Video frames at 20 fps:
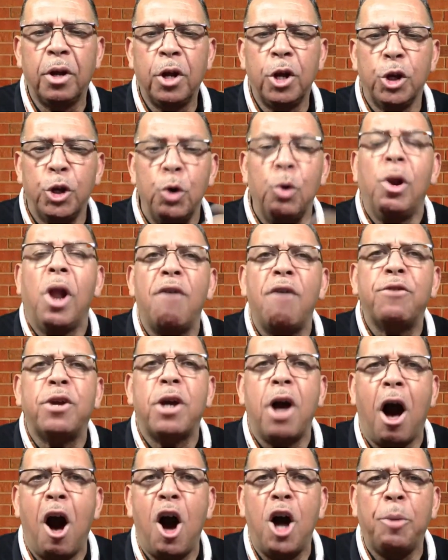You love
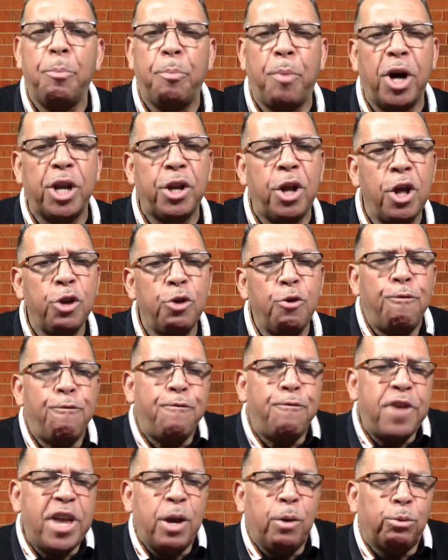God, but you
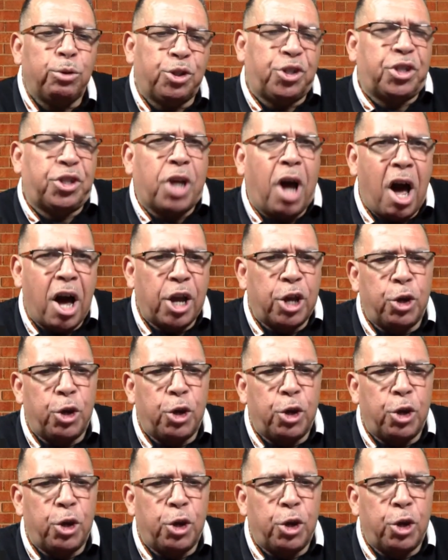feel stuck.